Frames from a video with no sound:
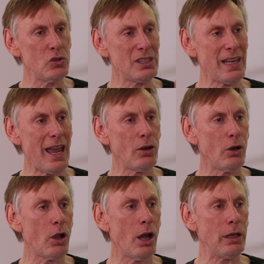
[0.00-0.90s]
you stand
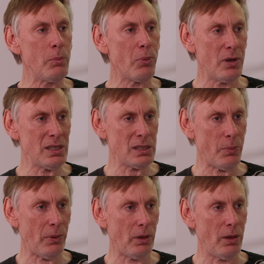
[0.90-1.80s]
on a godly
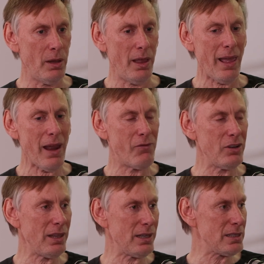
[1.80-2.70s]
principle,
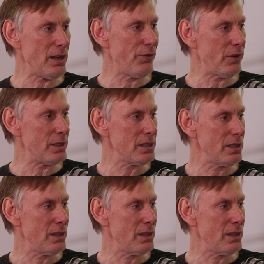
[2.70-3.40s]
everything is different.